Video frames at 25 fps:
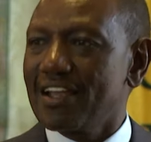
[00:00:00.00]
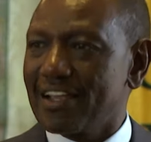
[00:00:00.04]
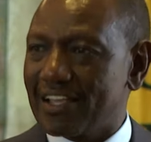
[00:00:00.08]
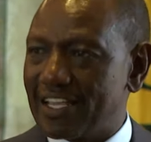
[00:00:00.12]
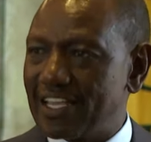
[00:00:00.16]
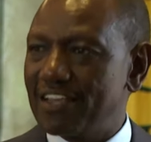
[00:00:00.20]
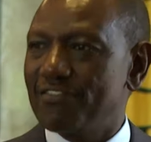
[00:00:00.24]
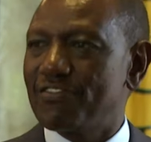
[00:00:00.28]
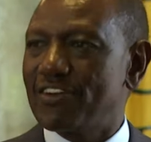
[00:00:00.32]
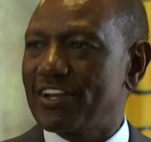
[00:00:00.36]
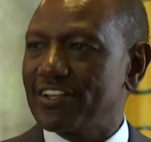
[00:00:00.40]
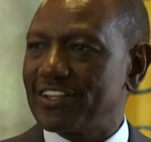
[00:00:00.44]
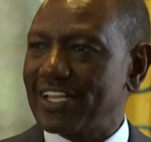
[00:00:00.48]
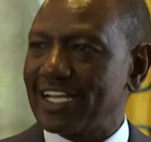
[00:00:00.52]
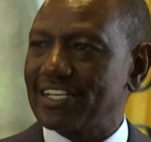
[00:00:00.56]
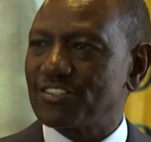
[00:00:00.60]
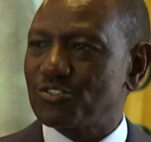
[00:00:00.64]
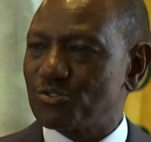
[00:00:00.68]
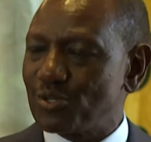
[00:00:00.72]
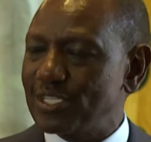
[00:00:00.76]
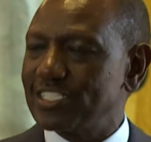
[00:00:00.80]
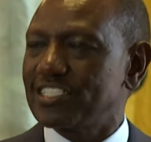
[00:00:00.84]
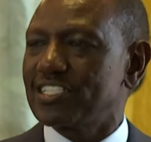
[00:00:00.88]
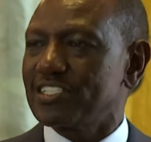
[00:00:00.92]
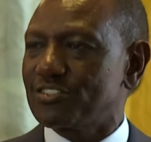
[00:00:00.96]
given that
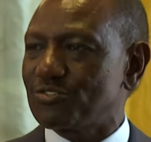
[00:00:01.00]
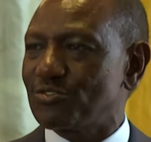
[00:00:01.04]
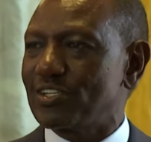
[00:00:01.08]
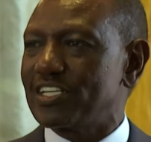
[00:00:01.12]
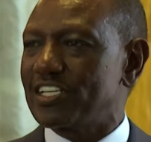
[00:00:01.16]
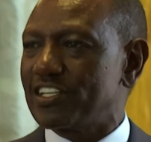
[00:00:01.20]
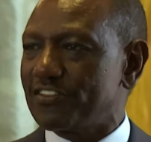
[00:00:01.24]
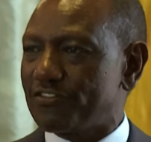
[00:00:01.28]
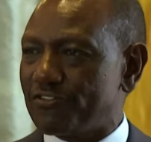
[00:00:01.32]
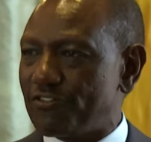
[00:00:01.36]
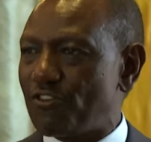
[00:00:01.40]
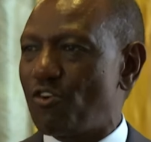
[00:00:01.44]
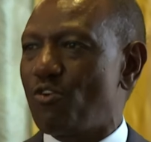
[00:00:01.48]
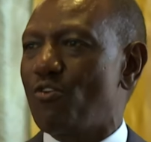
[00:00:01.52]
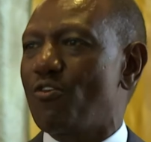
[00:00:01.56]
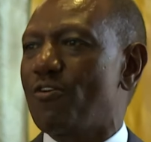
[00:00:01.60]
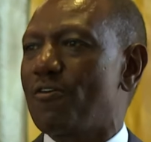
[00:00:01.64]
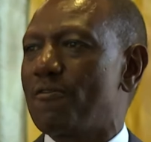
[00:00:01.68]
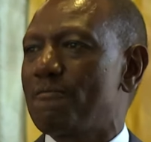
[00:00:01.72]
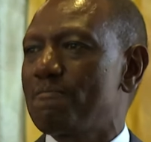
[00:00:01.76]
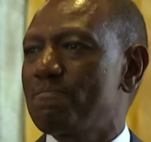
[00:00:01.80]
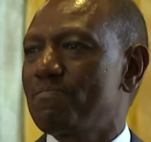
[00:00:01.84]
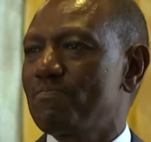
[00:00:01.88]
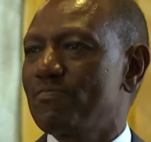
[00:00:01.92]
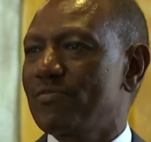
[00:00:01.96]
2024
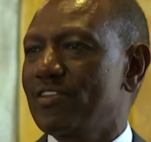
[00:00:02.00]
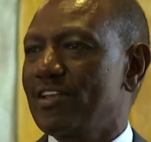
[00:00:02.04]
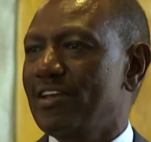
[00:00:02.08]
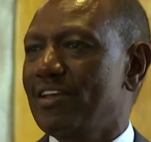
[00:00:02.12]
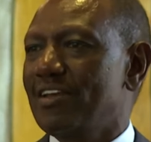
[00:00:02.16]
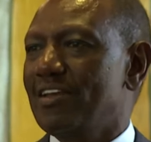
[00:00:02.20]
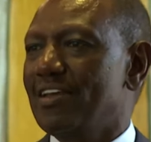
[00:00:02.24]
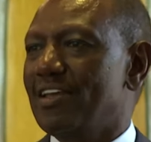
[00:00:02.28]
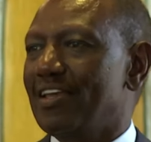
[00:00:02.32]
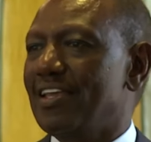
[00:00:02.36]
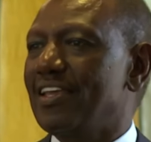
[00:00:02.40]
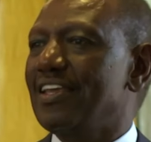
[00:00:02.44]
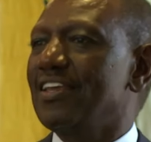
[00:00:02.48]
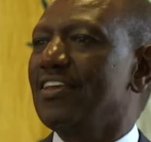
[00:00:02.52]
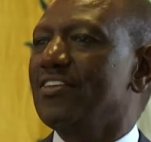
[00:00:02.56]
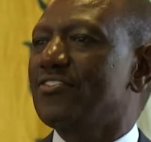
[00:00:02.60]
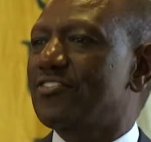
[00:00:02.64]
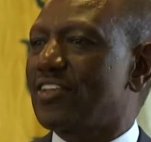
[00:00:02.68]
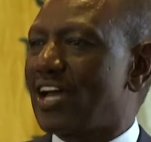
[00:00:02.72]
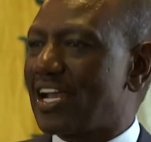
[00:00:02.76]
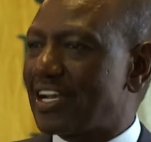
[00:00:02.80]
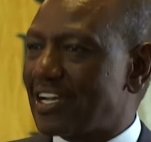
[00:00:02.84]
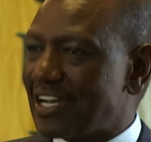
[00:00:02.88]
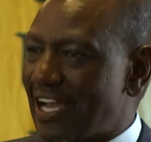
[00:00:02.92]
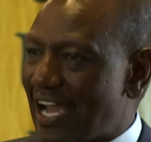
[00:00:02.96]
is
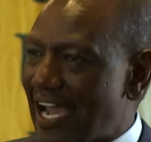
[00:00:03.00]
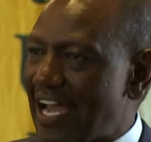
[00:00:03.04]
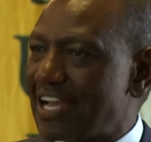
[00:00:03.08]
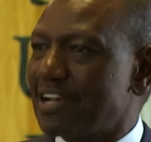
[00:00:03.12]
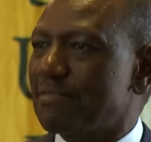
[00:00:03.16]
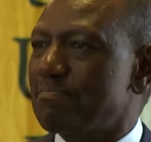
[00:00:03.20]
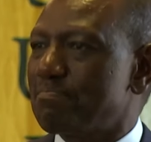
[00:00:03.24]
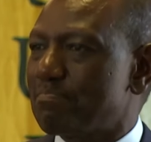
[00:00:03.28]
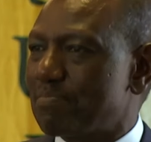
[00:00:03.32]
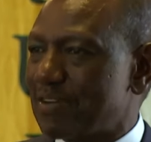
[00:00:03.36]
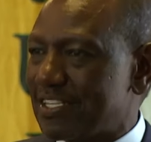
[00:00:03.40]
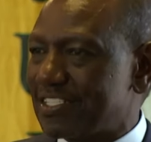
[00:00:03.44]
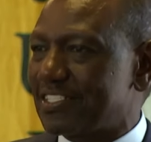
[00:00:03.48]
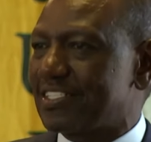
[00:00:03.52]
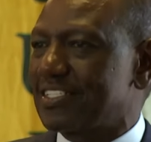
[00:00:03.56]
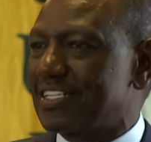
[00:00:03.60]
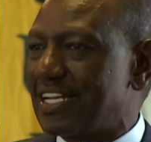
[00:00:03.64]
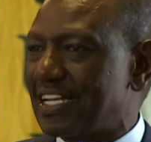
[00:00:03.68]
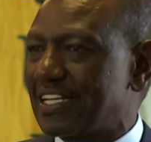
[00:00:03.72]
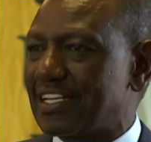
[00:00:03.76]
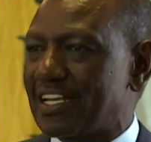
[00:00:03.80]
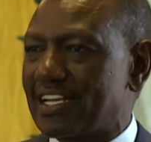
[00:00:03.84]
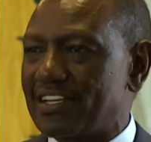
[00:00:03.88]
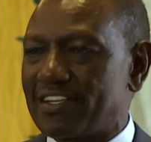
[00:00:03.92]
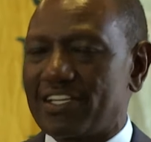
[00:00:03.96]
an
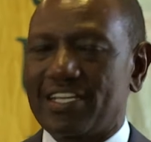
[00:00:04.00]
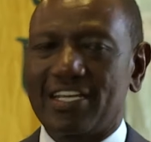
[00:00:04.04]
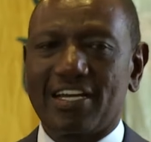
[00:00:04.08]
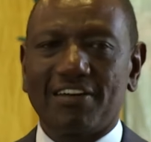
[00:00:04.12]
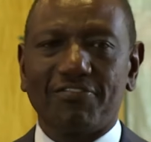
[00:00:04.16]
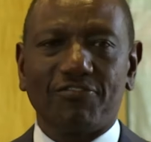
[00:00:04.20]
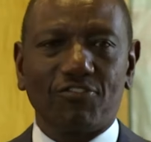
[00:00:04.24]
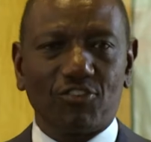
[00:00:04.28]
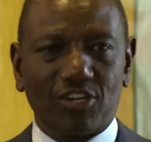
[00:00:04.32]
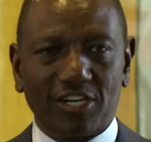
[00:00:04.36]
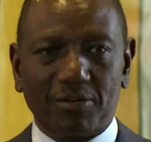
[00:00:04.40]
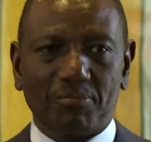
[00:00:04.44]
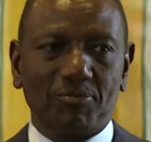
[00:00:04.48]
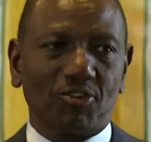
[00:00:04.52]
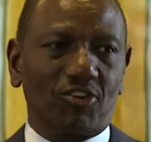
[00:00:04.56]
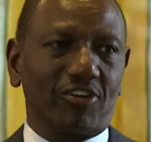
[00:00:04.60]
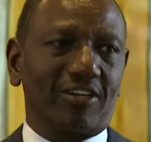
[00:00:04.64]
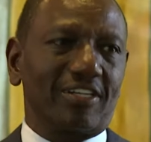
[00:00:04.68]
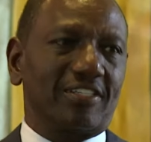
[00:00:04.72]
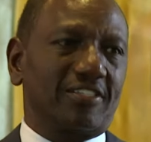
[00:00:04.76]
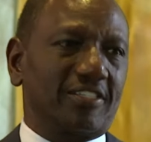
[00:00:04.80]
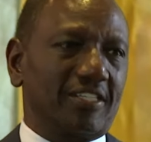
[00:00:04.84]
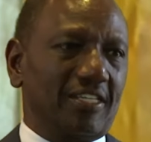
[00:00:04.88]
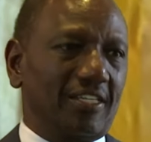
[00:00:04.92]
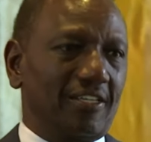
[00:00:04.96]
unprecedented year for
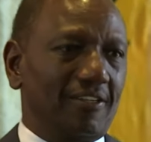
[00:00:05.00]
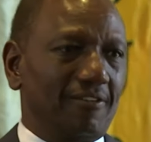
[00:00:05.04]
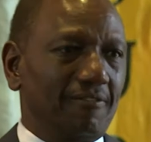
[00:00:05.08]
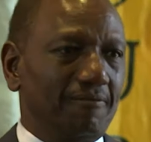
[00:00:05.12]
democracy.